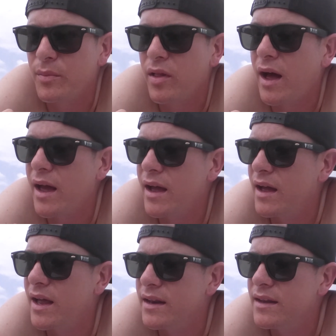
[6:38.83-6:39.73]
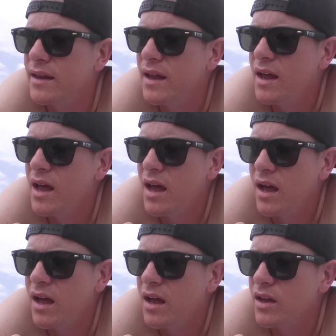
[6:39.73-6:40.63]
the playa and
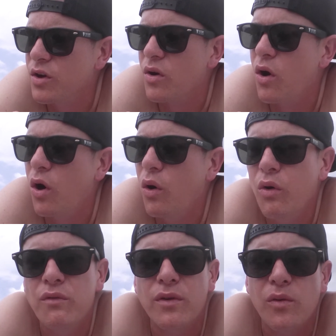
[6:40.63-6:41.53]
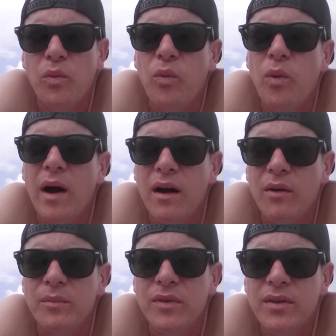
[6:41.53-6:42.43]
you're
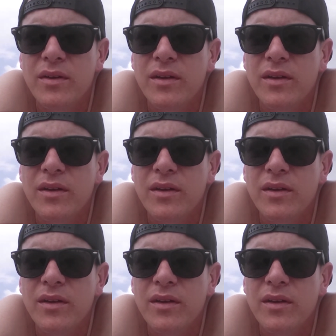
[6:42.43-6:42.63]
overwhelmed